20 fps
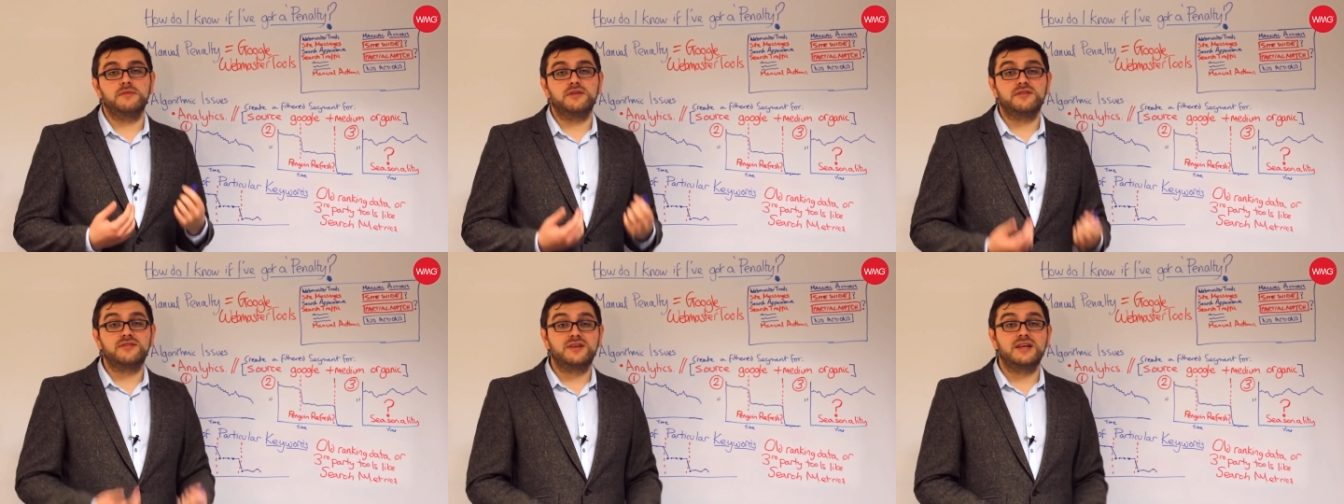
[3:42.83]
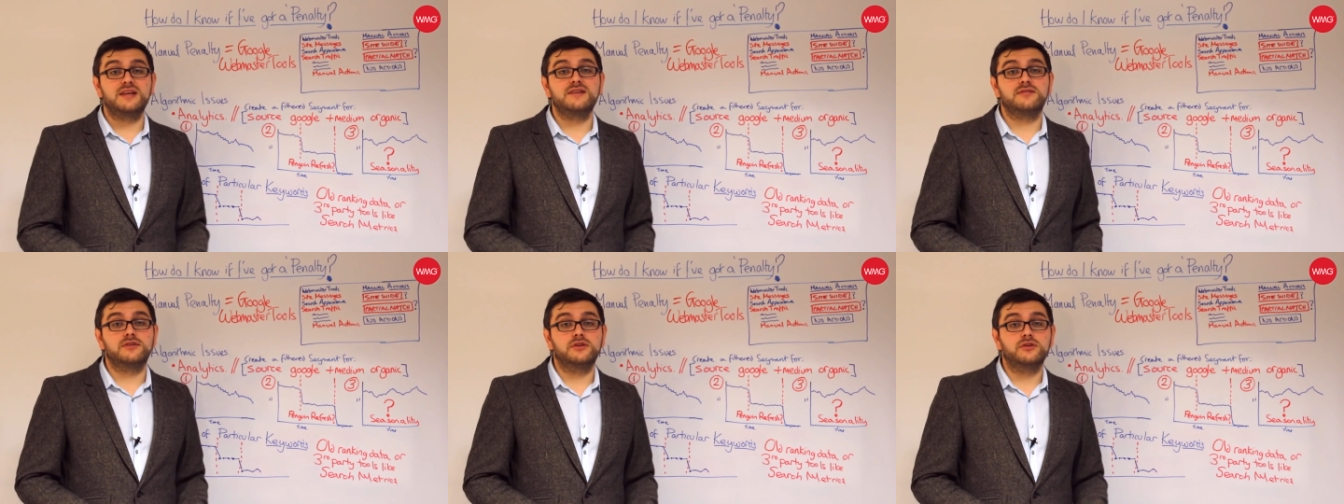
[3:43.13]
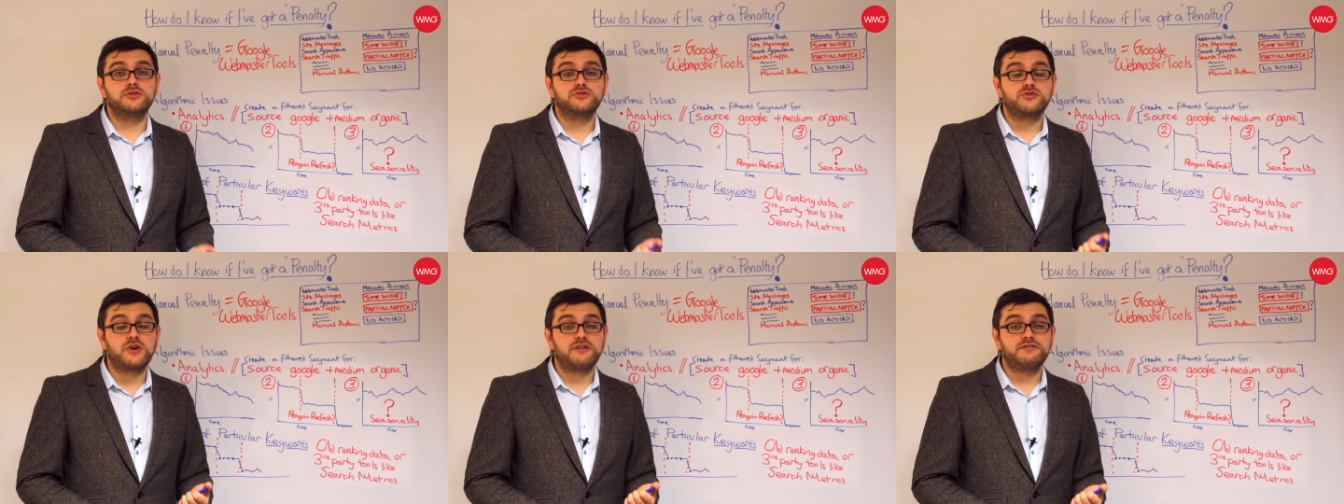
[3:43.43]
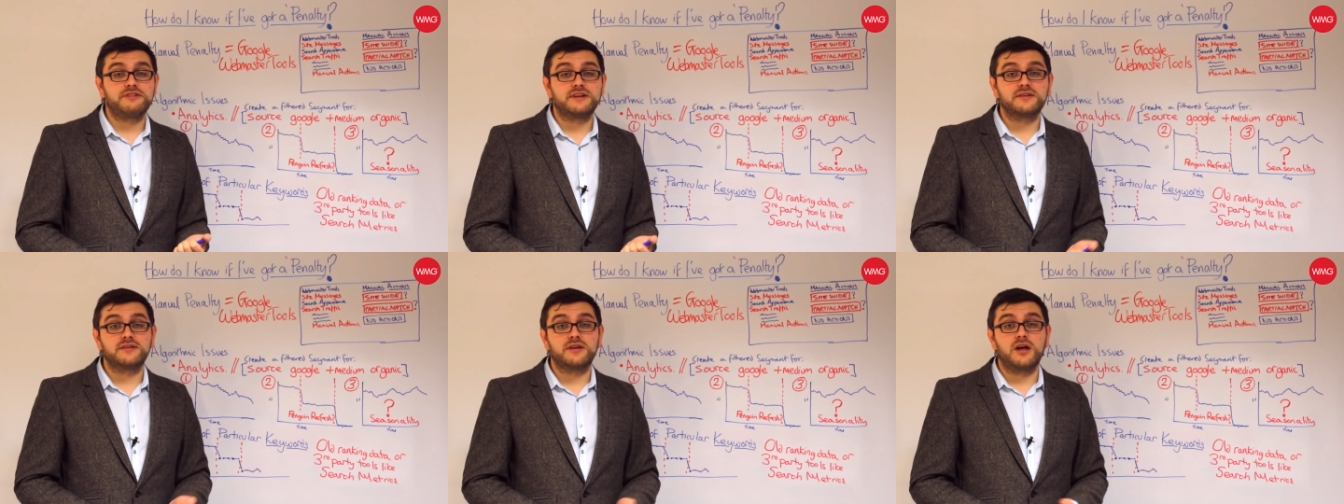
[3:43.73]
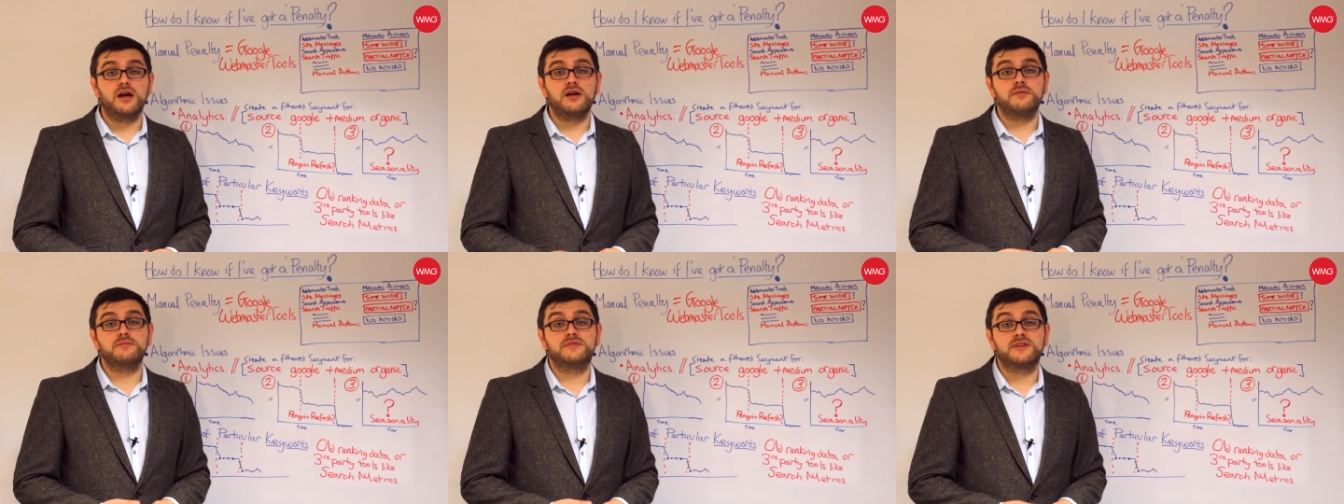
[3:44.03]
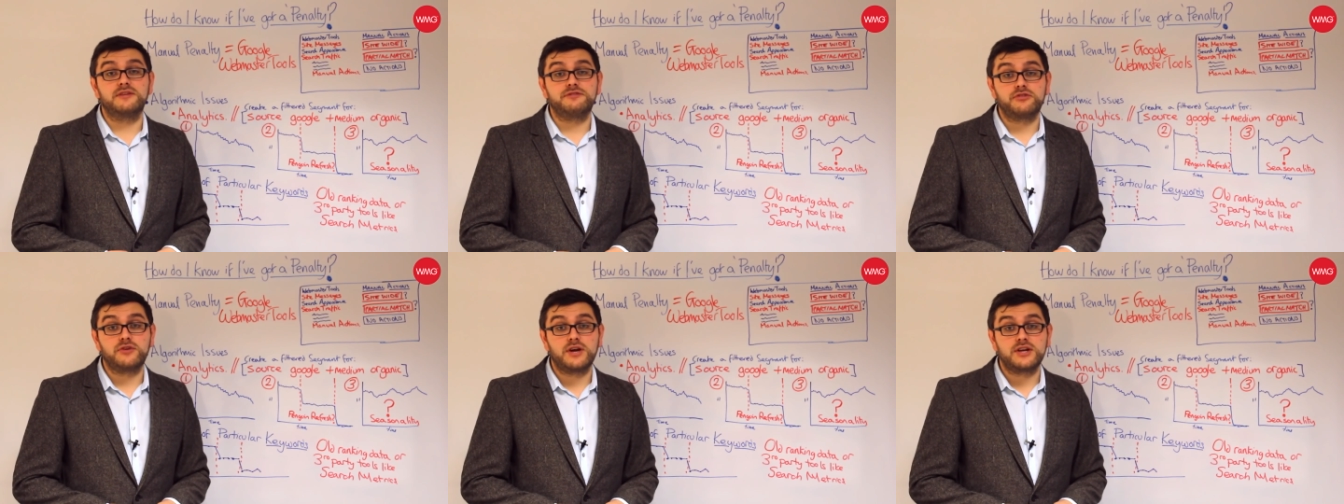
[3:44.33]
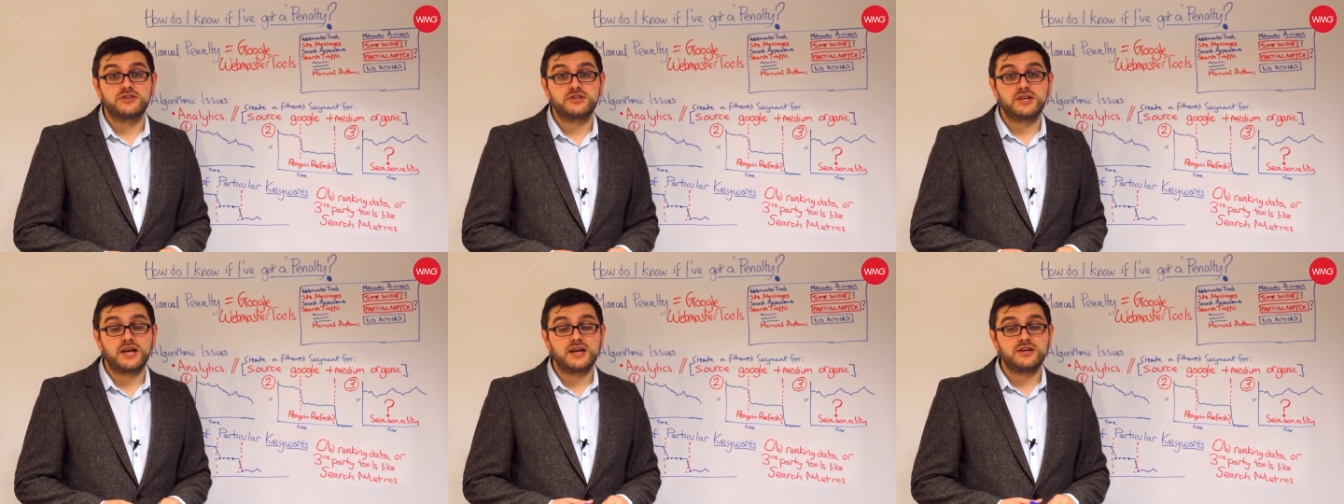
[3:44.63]
seasonal traffic
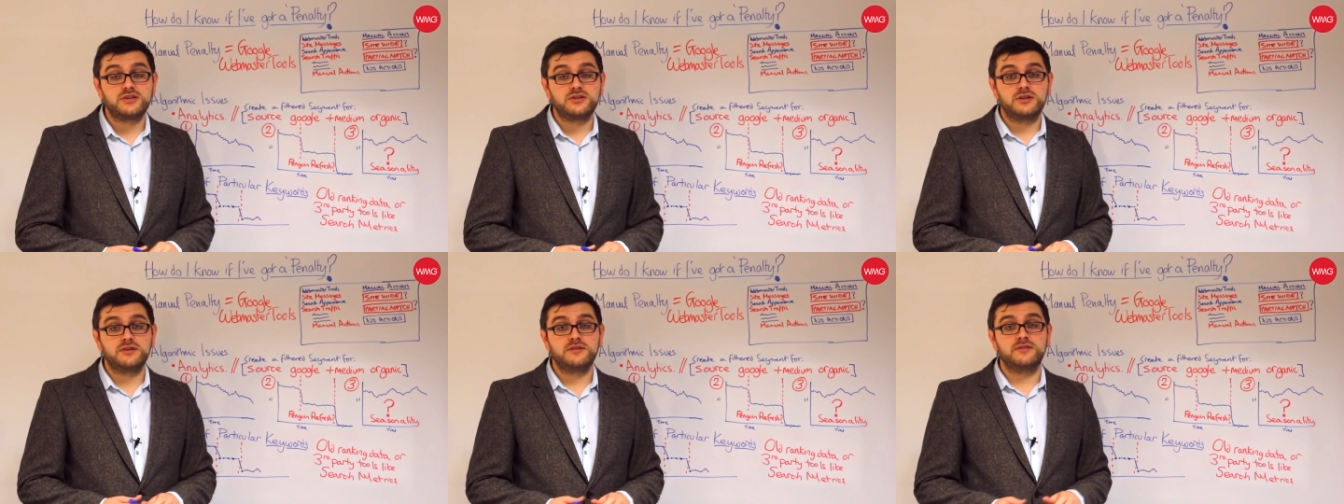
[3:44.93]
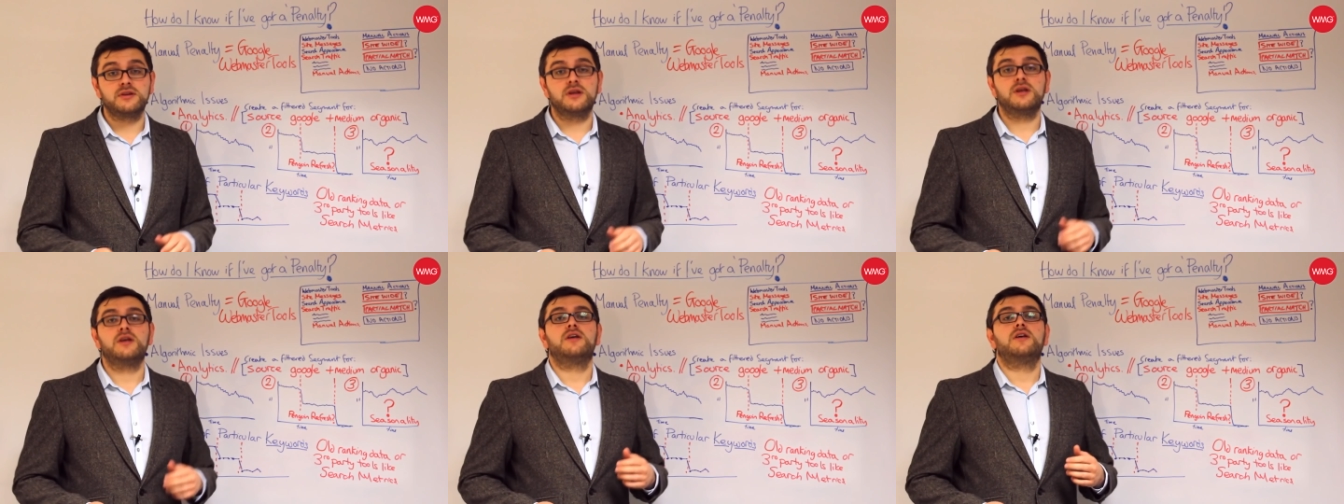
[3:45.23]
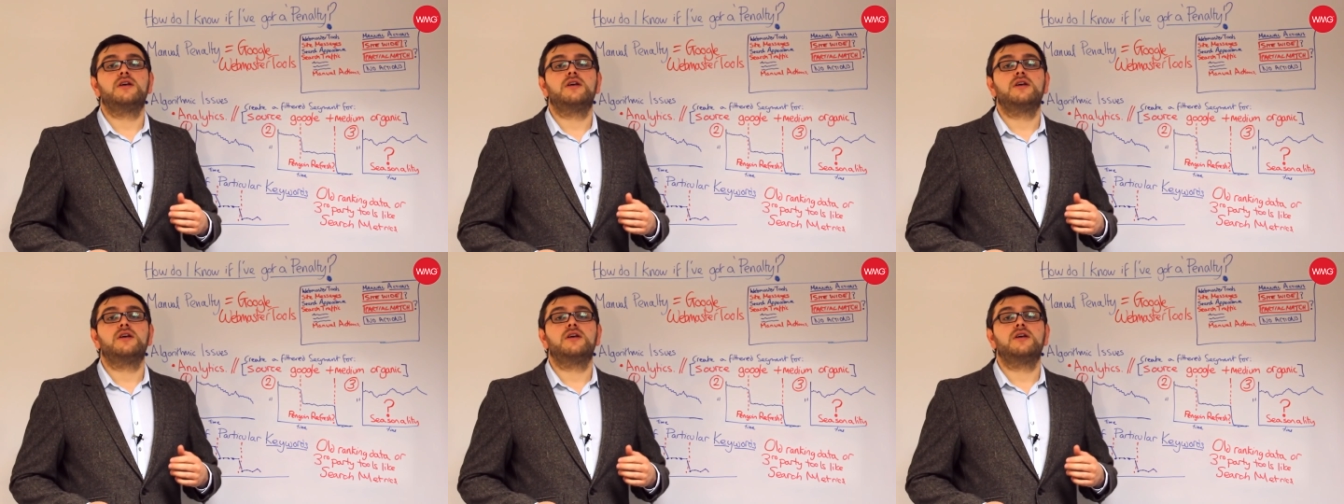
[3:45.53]
differentiations,